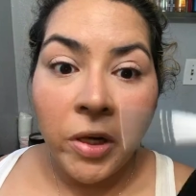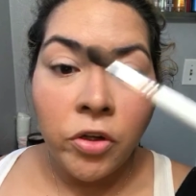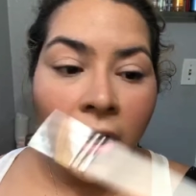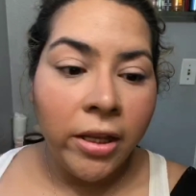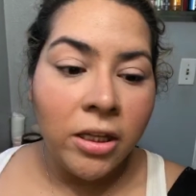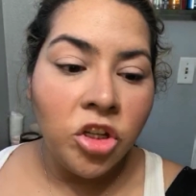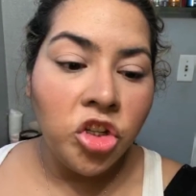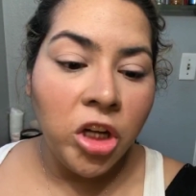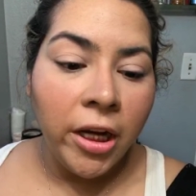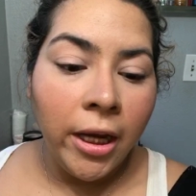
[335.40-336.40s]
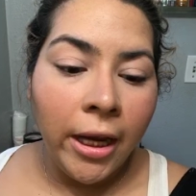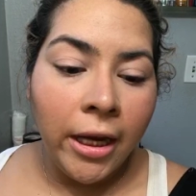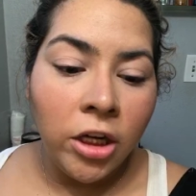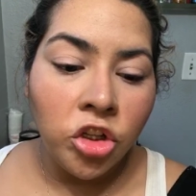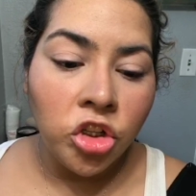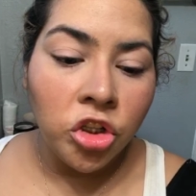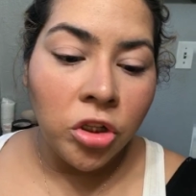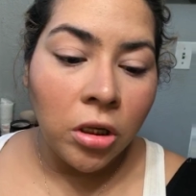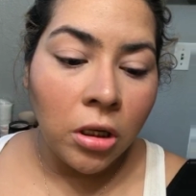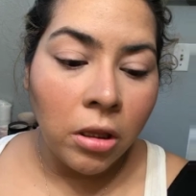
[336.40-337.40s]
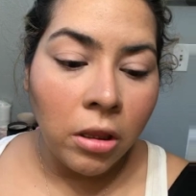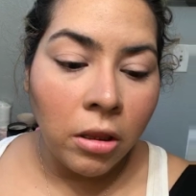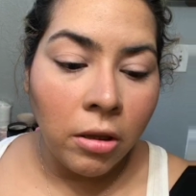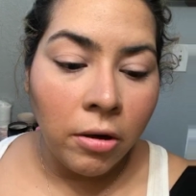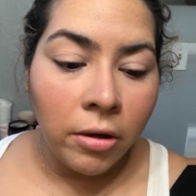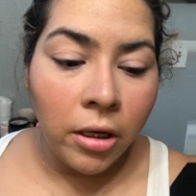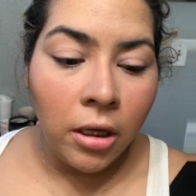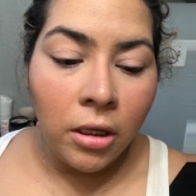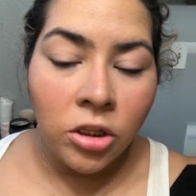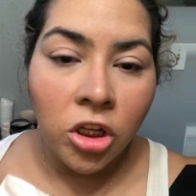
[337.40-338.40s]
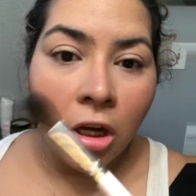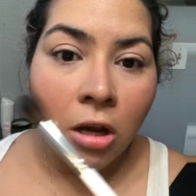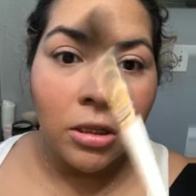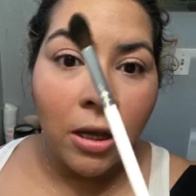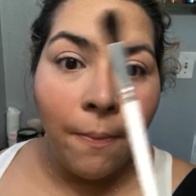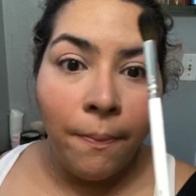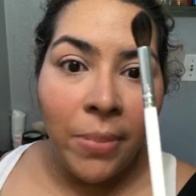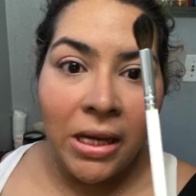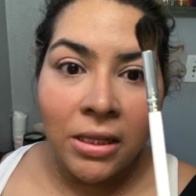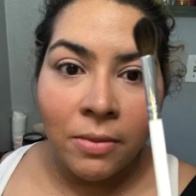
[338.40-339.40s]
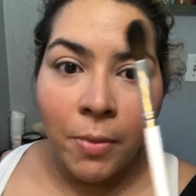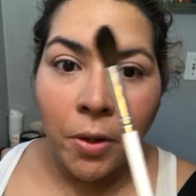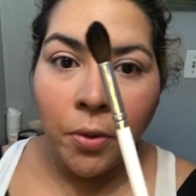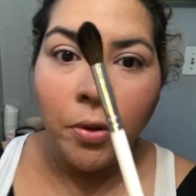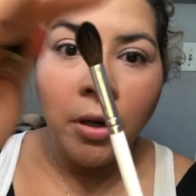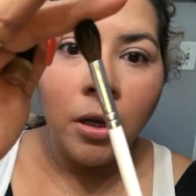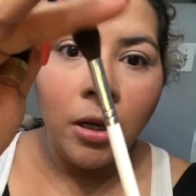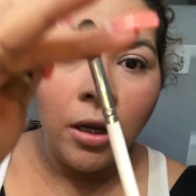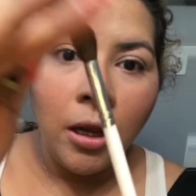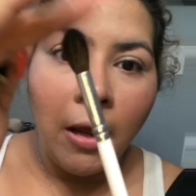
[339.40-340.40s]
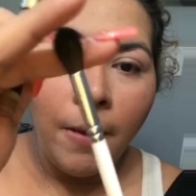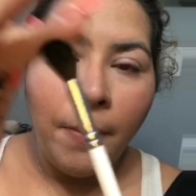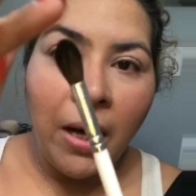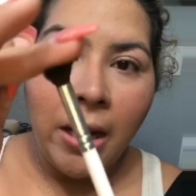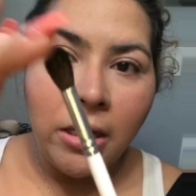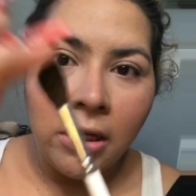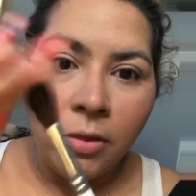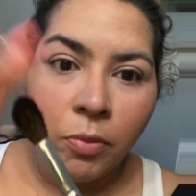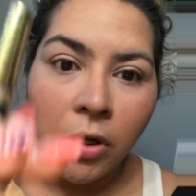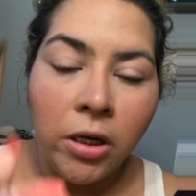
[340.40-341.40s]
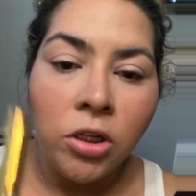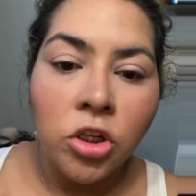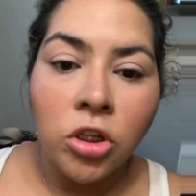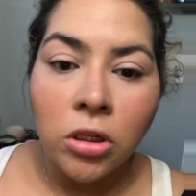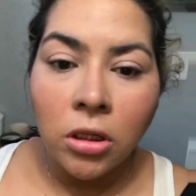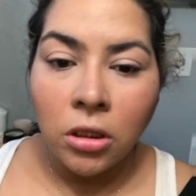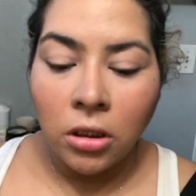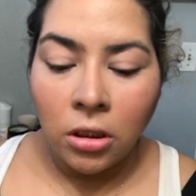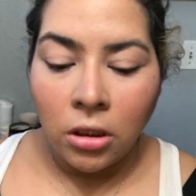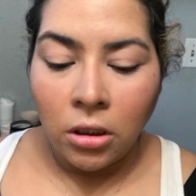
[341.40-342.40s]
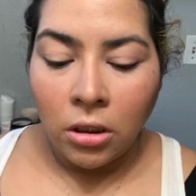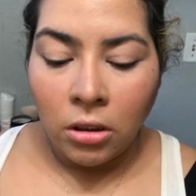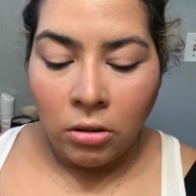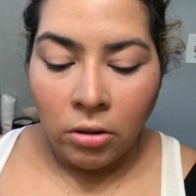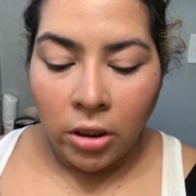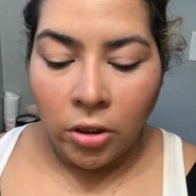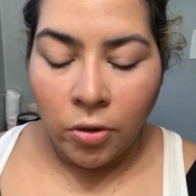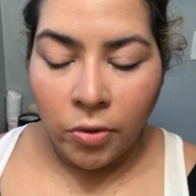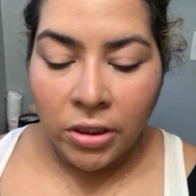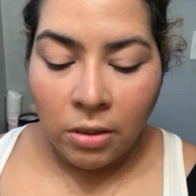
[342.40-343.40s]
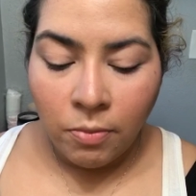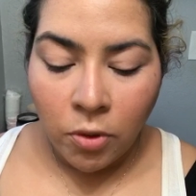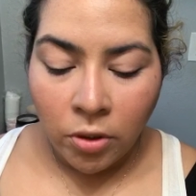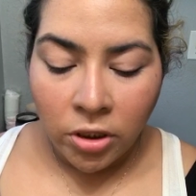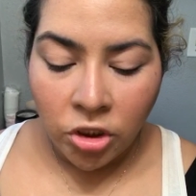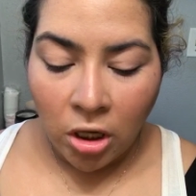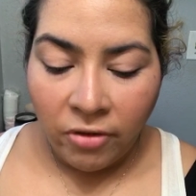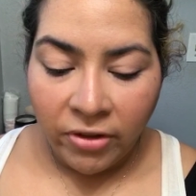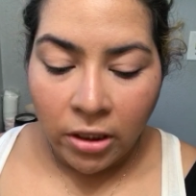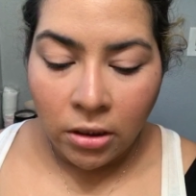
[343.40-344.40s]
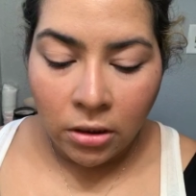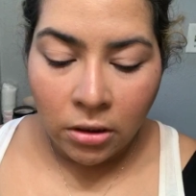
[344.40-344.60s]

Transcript: going to try this JH30. She calls it Beast Mode blending brush. I'm going to go in with some Mocha Java.